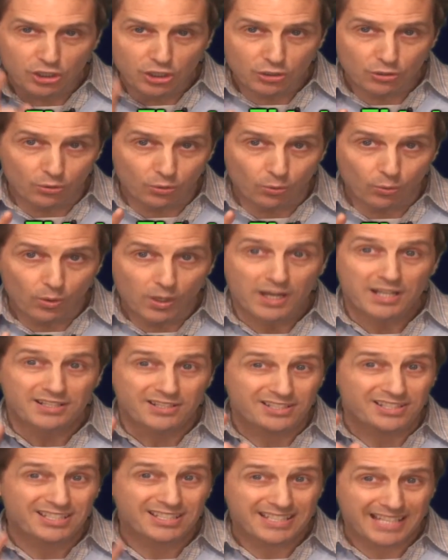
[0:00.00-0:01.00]
you
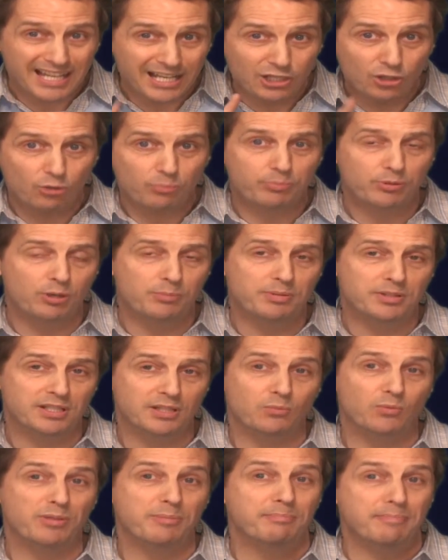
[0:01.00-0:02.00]
to sell your
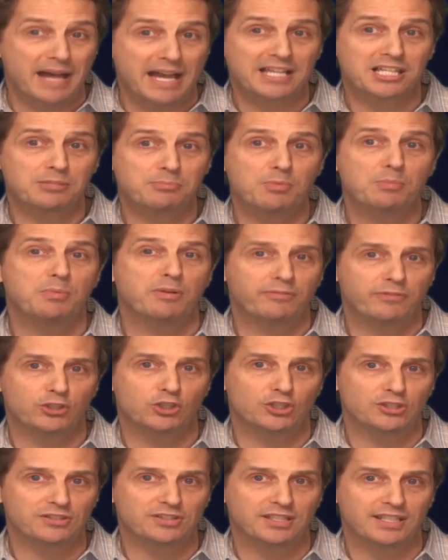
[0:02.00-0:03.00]
property with maximum
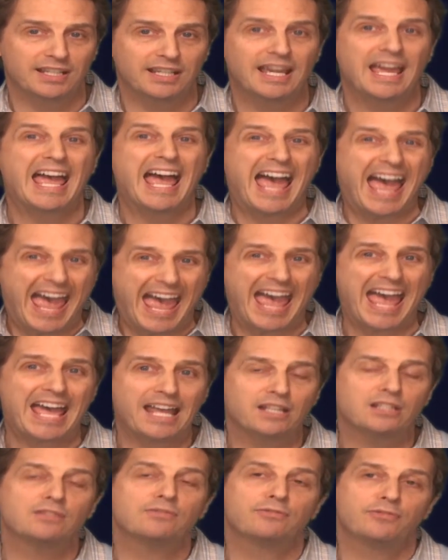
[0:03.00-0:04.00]
efficiency
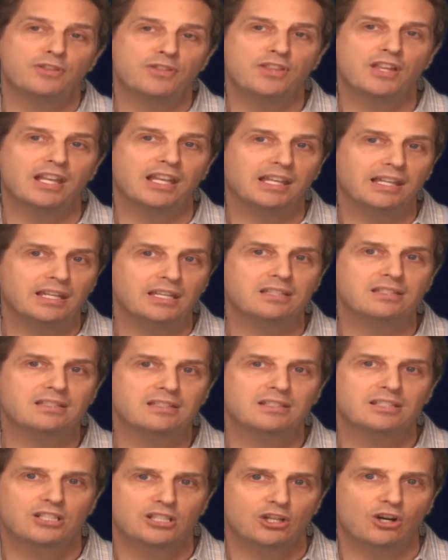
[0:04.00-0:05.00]
and for the
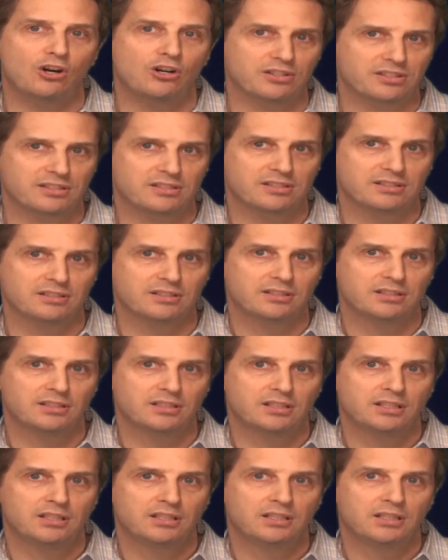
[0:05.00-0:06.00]
least cost.
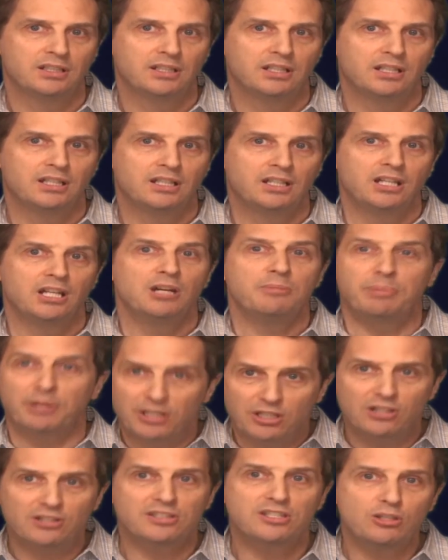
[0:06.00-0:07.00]

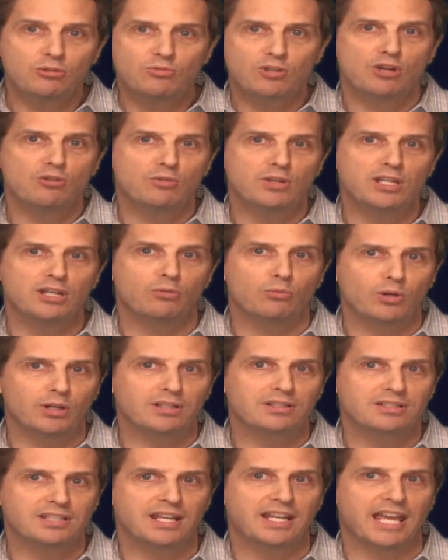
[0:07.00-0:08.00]
Because you don't need a
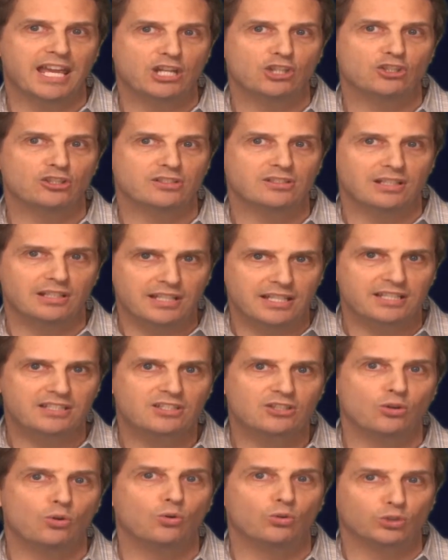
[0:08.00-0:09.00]
real estate agent to
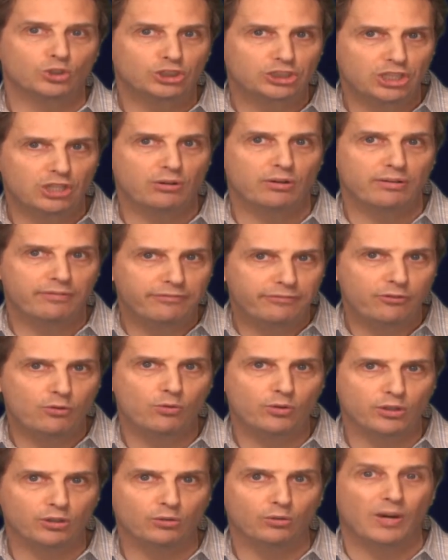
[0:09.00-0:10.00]
list or show it
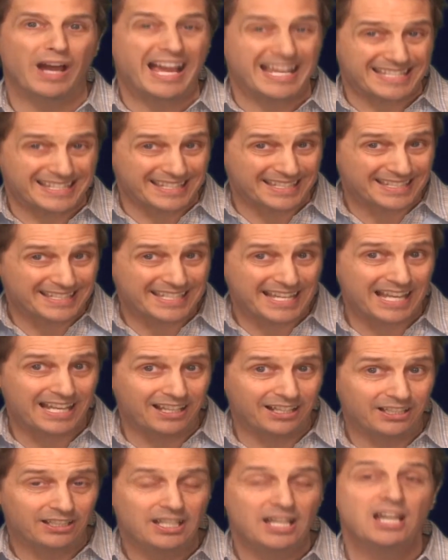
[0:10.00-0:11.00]
for you as the
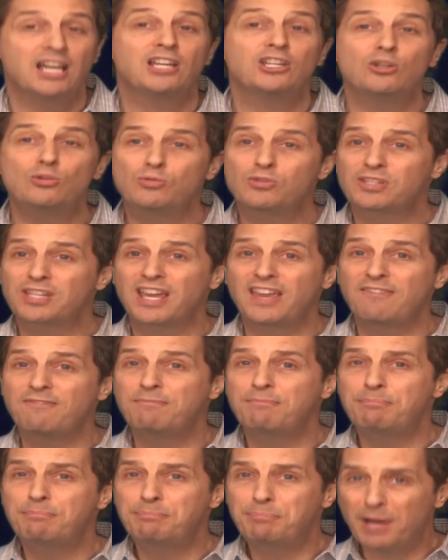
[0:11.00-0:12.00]
seller, you save
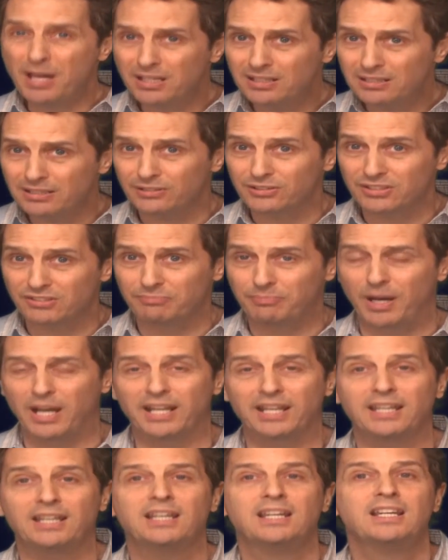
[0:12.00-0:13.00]
bundles of
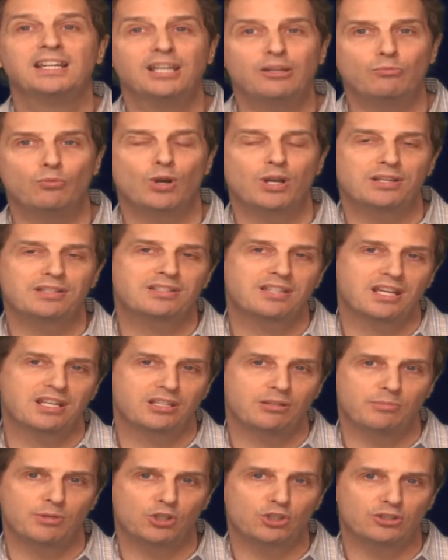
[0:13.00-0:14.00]
money in real estate
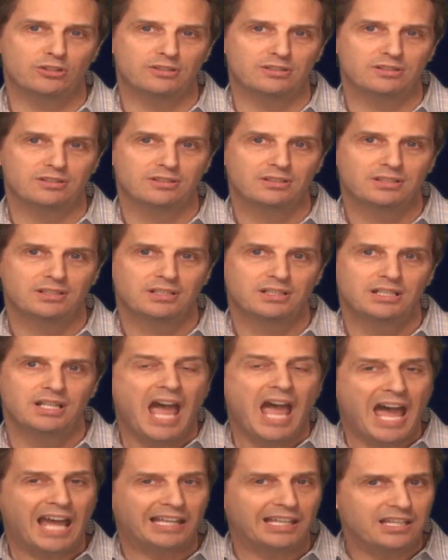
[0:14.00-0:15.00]
commissions.
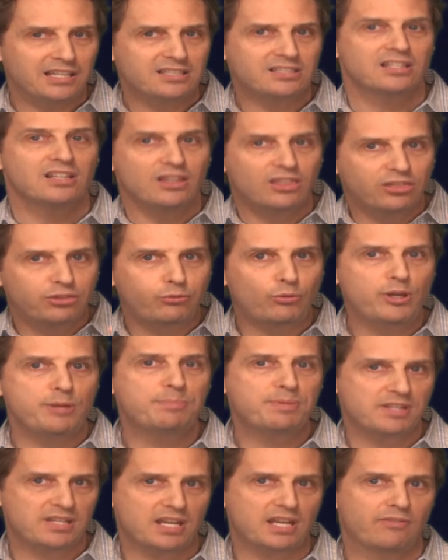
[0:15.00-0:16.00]
At least
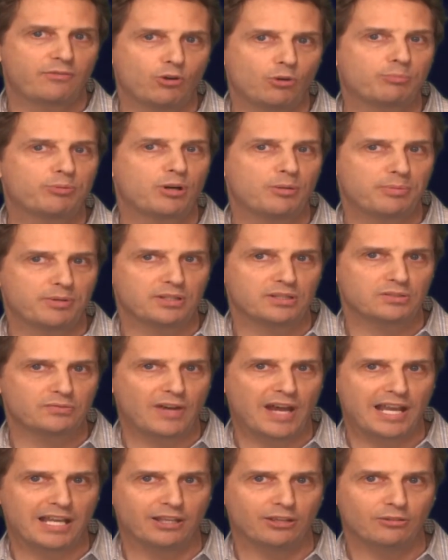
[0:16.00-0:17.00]
3% of your property's
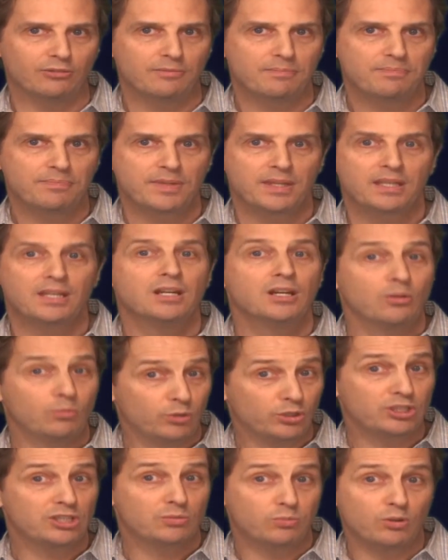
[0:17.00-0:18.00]
value,
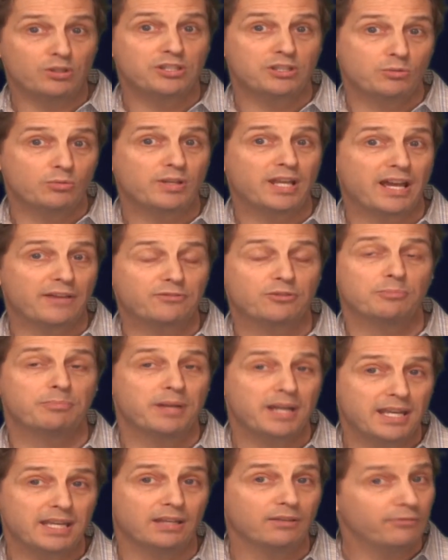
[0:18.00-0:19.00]
which is what you would have to
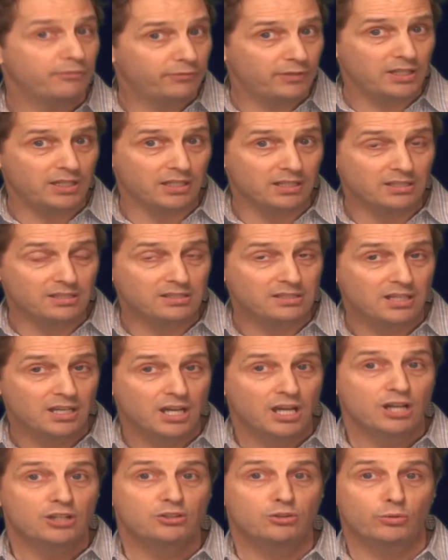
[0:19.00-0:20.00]
pay in fees
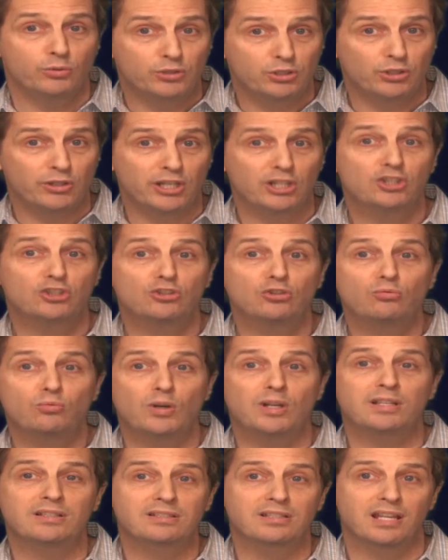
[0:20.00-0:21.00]
to a traditional
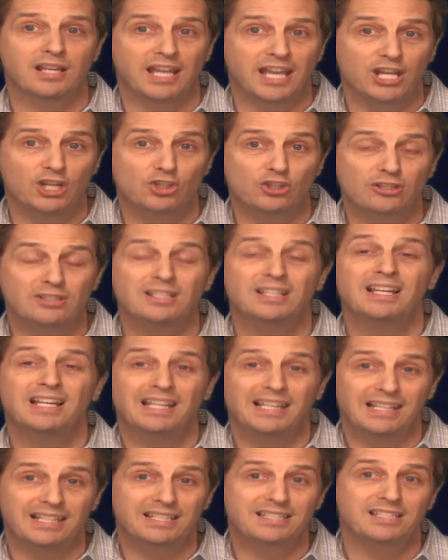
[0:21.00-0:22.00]
real estate agent
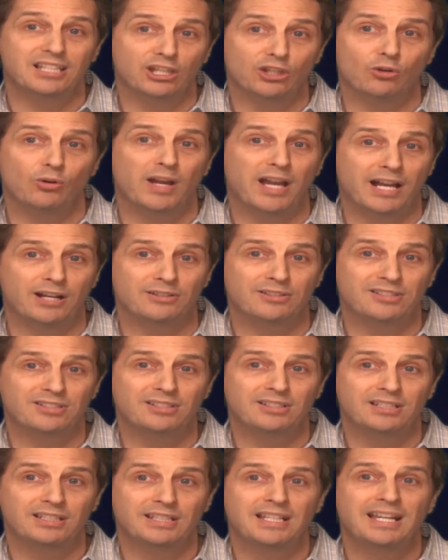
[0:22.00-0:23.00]
listing your
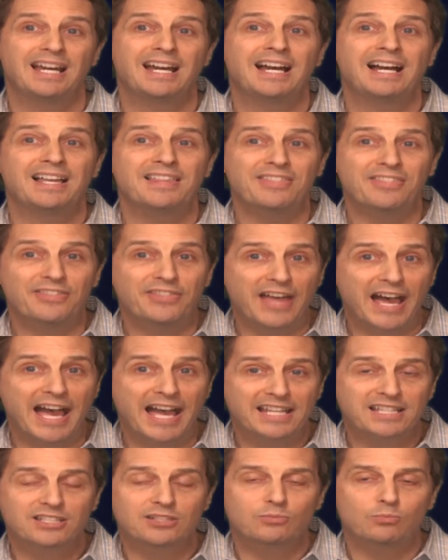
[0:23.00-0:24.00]
house.
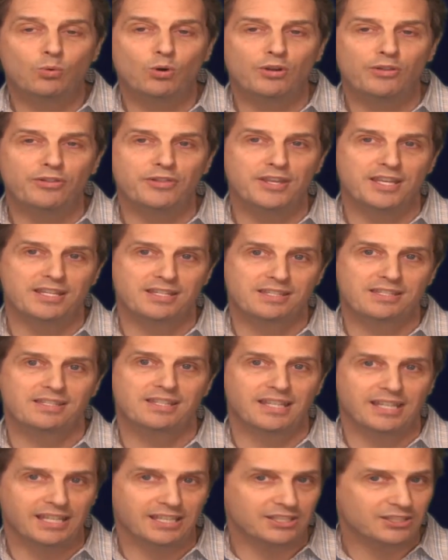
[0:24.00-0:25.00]
That's what
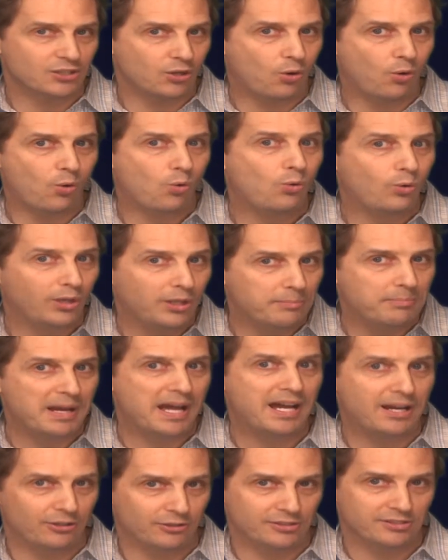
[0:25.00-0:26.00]
this is all
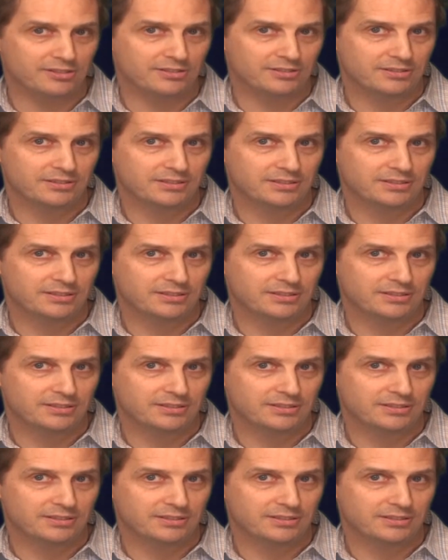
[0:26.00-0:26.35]
about.